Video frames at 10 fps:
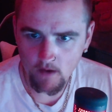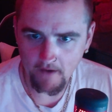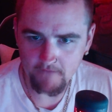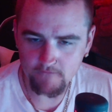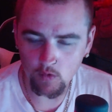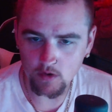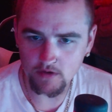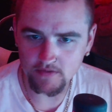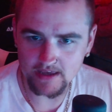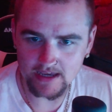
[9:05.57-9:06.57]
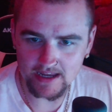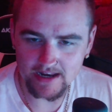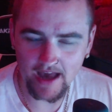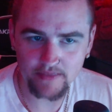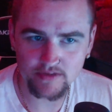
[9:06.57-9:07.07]
for the
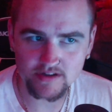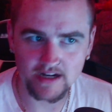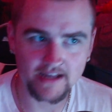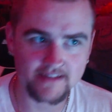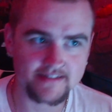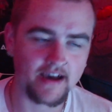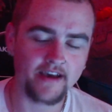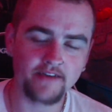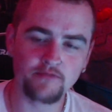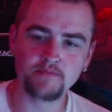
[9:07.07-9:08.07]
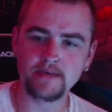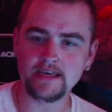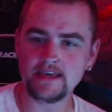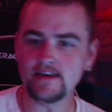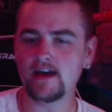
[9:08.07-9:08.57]
9th gen Si would
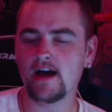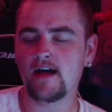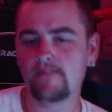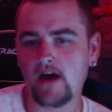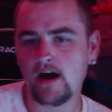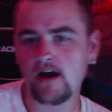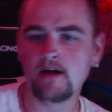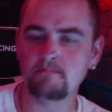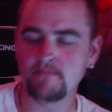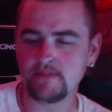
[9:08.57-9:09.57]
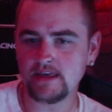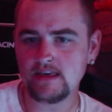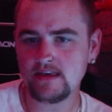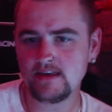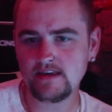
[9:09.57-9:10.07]
be
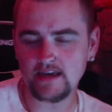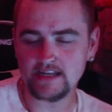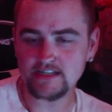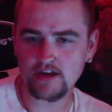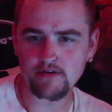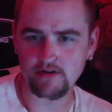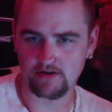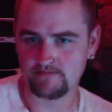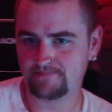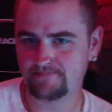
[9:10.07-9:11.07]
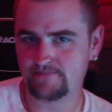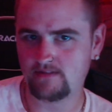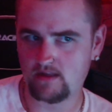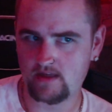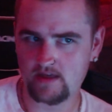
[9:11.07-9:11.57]
the interior,
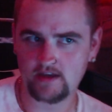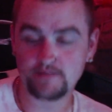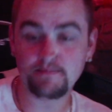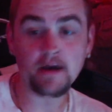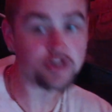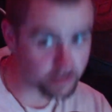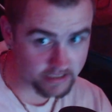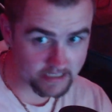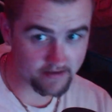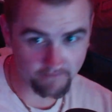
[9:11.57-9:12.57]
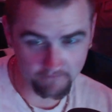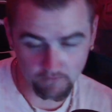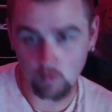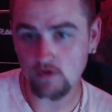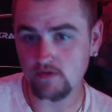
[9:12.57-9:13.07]
especially
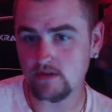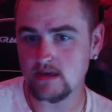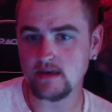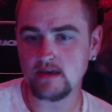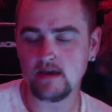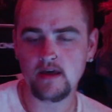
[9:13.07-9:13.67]
for the